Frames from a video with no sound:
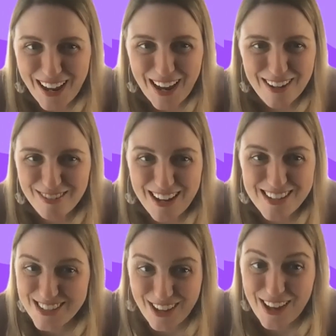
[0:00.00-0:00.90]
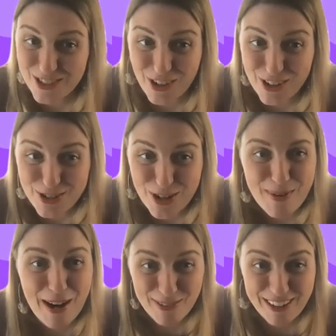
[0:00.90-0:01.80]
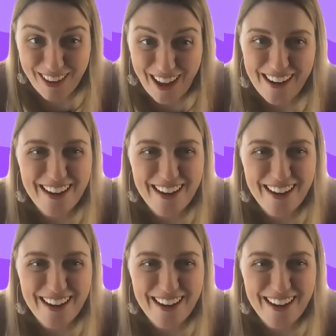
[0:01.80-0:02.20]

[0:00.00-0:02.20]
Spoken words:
it's a long story, but I read a lot.